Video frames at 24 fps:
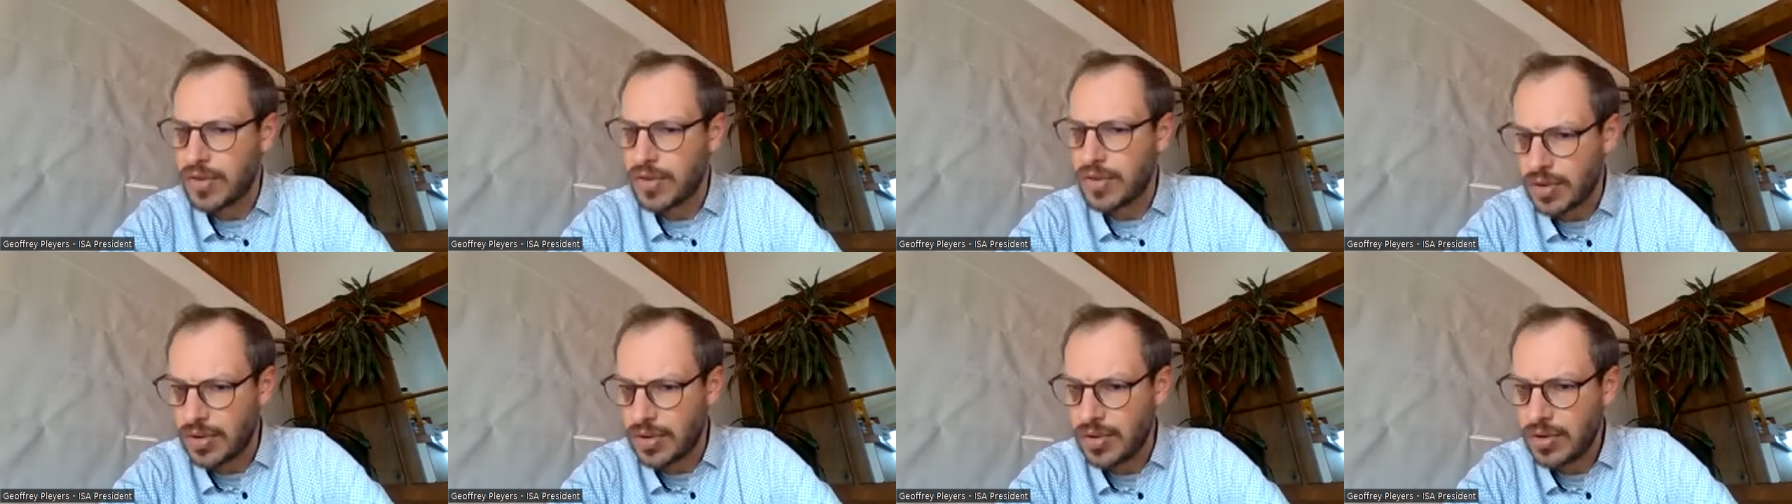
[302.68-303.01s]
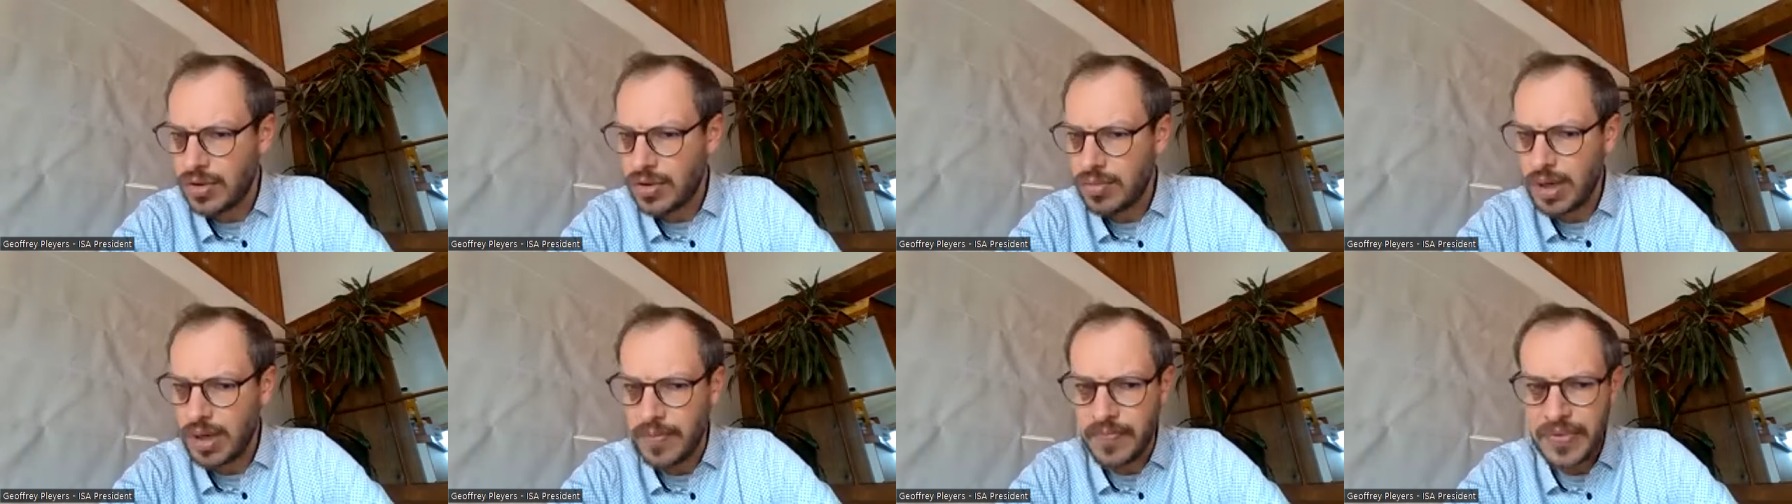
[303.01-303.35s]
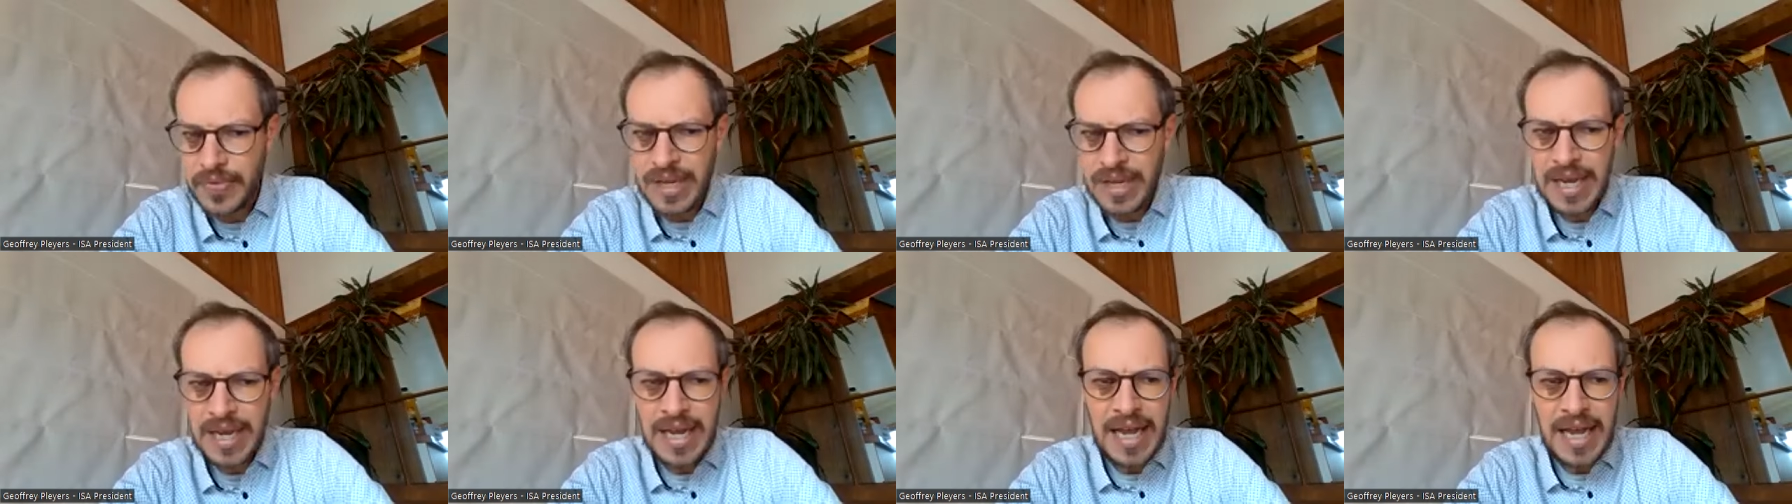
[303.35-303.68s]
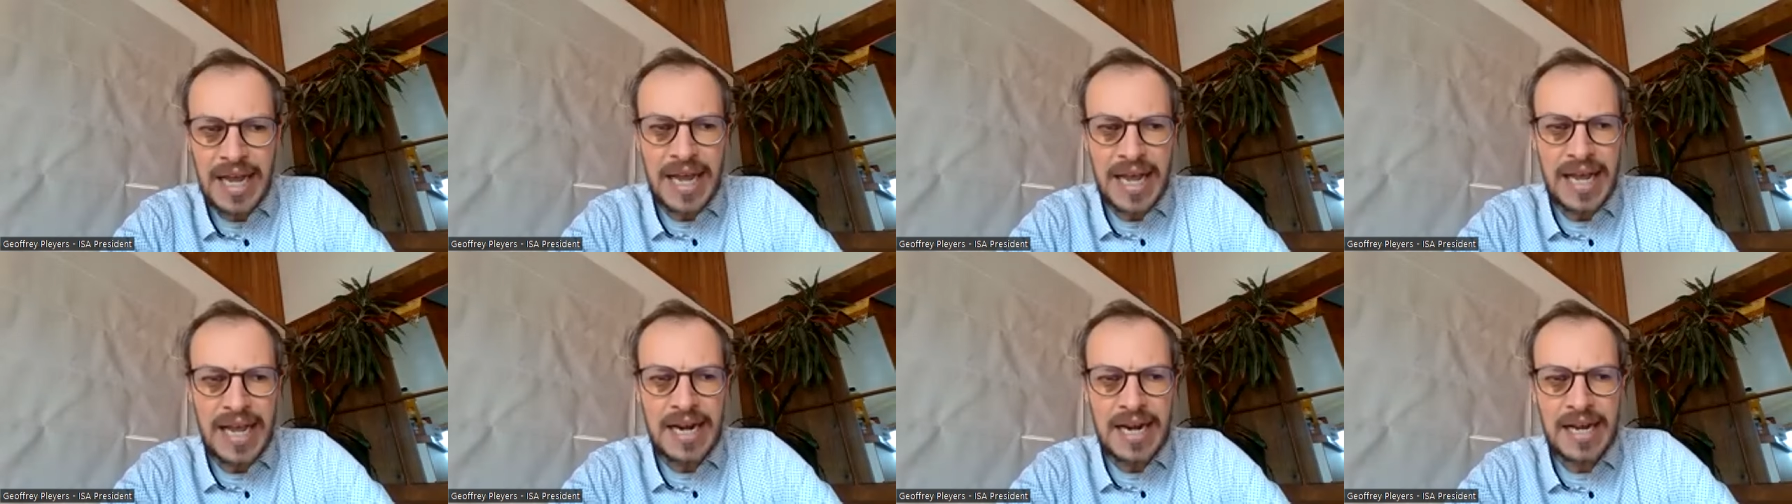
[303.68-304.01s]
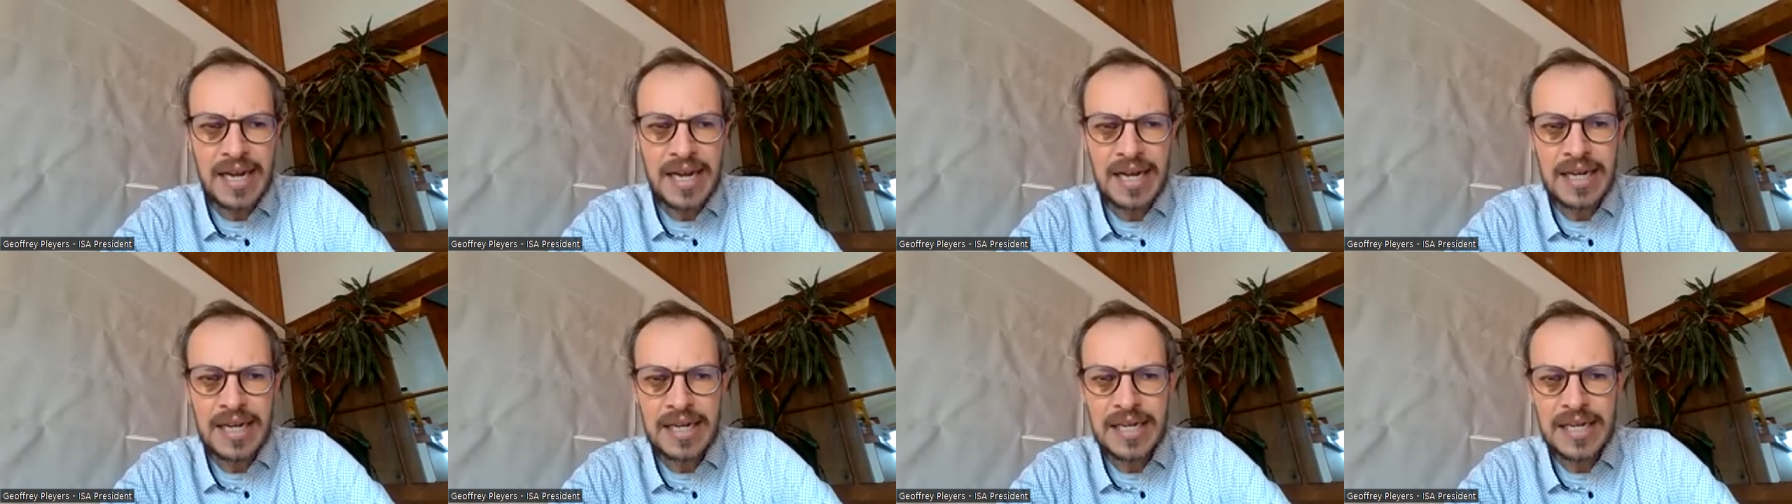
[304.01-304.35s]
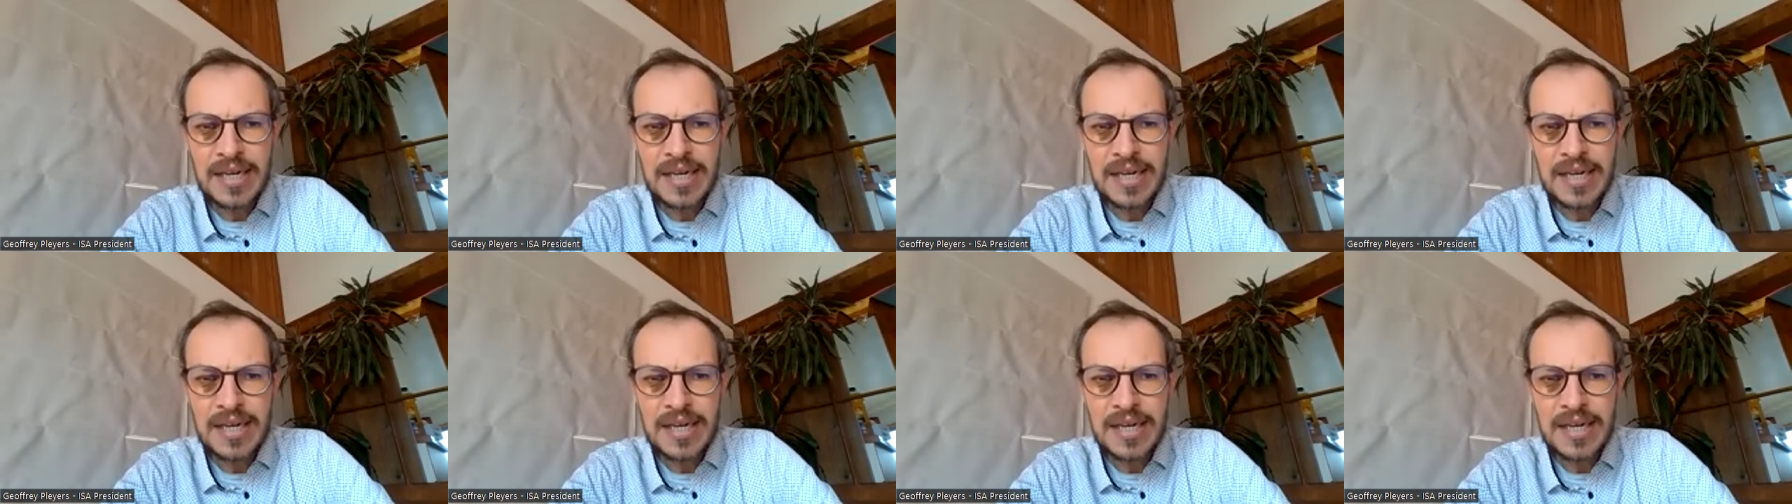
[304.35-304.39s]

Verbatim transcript: over the globe. and uh,